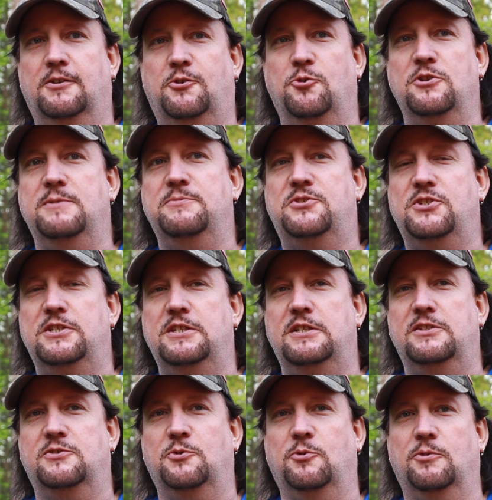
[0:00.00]
cream
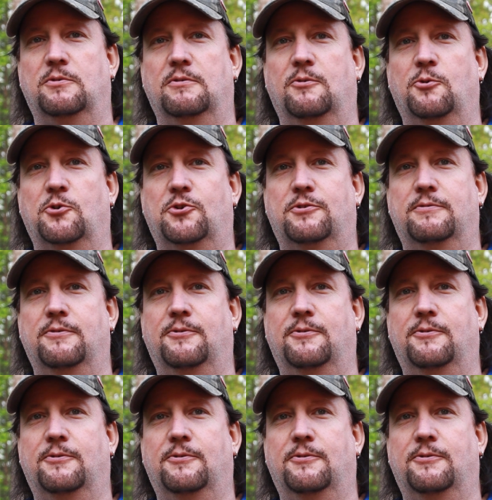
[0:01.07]
cheese or